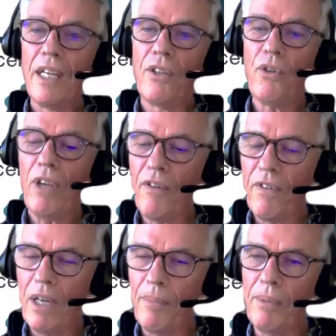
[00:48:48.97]
Do you have,
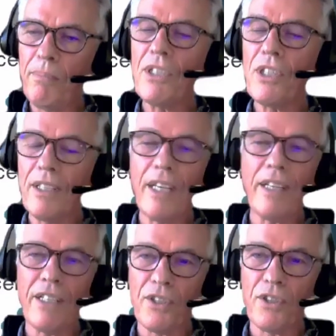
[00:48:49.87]
I mean, missing
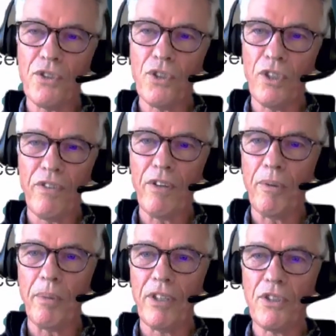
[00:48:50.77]
data is a concern of
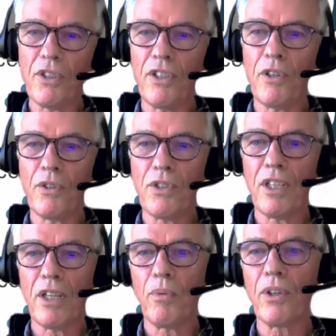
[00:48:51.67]
everybody, certainly those
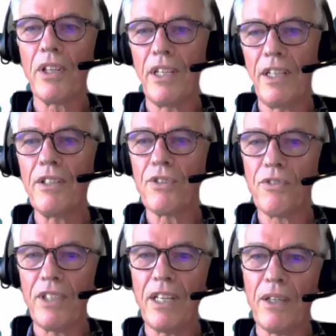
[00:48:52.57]
that are working in
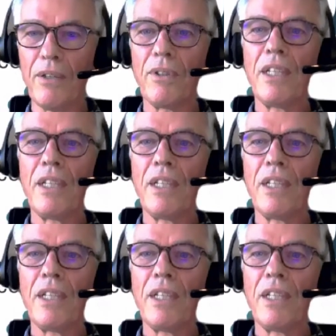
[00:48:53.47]
industry now